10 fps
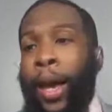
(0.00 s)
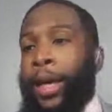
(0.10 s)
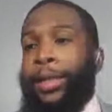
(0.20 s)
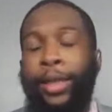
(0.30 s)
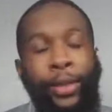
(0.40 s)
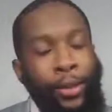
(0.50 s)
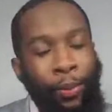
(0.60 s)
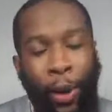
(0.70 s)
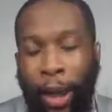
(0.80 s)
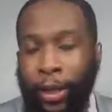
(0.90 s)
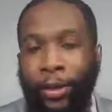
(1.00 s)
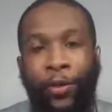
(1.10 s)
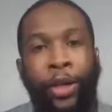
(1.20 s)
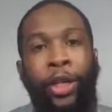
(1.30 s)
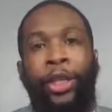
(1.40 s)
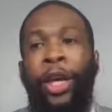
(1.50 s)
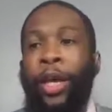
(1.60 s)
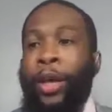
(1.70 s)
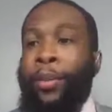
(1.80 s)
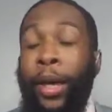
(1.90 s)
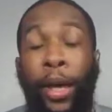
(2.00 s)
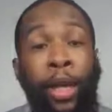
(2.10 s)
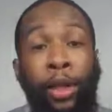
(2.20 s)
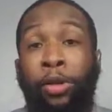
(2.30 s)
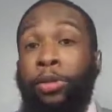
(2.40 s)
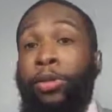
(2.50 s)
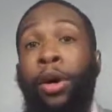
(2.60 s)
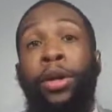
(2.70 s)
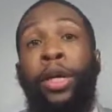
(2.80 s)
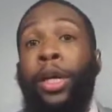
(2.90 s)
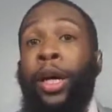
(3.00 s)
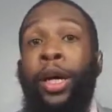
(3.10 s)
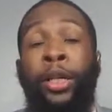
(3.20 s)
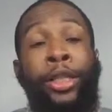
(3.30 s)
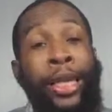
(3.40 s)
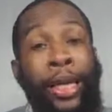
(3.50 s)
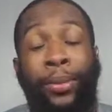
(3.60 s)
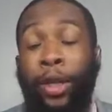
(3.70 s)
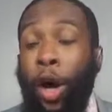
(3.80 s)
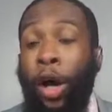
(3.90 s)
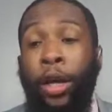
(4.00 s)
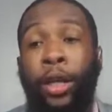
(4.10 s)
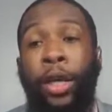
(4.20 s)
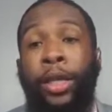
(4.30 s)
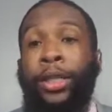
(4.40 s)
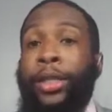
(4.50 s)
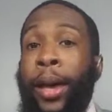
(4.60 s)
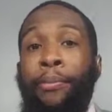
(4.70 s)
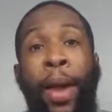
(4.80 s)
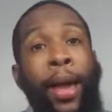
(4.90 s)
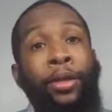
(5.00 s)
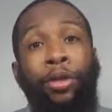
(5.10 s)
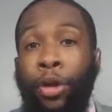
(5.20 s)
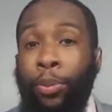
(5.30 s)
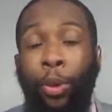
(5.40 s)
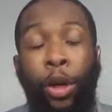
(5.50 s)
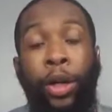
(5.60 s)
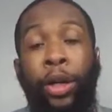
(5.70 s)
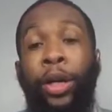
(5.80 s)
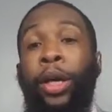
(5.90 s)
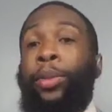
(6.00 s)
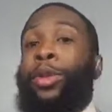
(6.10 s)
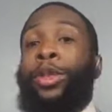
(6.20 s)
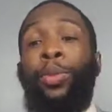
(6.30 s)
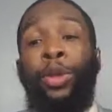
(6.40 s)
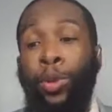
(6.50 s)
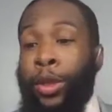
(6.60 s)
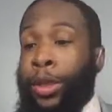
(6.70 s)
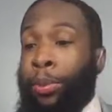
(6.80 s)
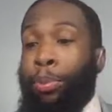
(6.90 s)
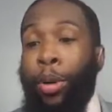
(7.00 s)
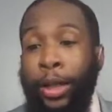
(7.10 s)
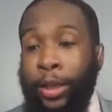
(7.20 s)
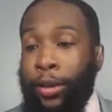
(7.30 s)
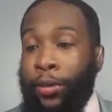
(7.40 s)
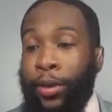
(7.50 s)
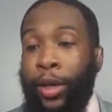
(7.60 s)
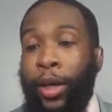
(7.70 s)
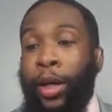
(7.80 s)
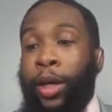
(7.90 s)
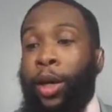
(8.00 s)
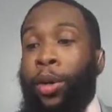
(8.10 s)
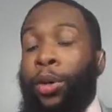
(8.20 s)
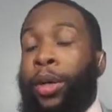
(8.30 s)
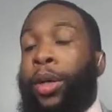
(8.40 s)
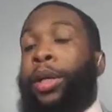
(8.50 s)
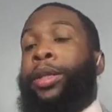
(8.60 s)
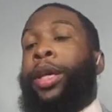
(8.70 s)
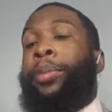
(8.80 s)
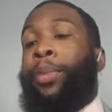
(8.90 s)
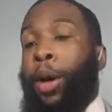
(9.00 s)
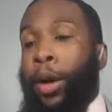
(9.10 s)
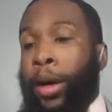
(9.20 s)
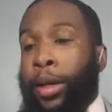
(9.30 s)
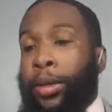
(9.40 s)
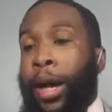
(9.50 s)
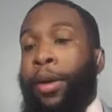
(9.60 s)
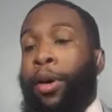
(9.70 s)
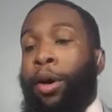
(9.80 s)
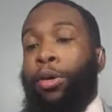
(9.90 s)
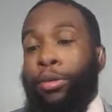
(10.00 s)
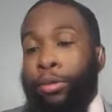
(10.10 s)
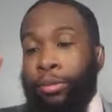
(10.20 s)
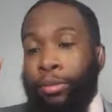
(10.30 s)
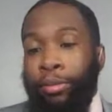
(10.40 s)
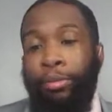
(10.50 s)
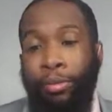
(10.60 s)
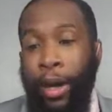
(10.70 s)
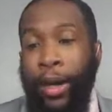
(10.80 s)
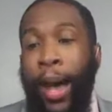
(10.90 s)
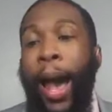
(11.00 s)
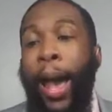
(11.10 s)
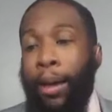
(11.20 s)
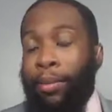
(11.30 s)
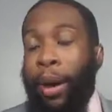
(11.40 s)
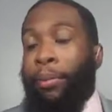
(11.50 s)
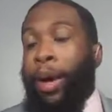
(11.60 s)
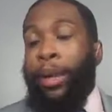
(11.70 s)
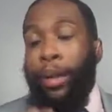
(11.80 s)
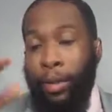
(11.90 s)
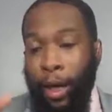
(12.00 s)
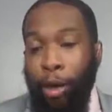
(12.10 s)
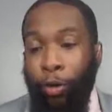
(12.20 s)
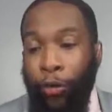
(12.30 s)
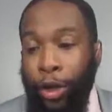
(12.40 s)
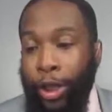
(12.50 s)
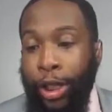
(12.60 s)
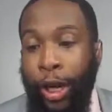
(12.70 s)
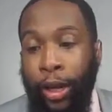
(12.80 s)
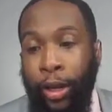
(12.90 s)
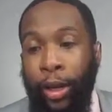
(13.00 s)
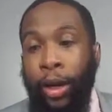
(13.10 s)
I seen some practice footage, him hitting a little James Harden step back 3-pointer, which was impressive. Yo, Titty Boy, Tyrone, my guy, my brother, thank you for the share.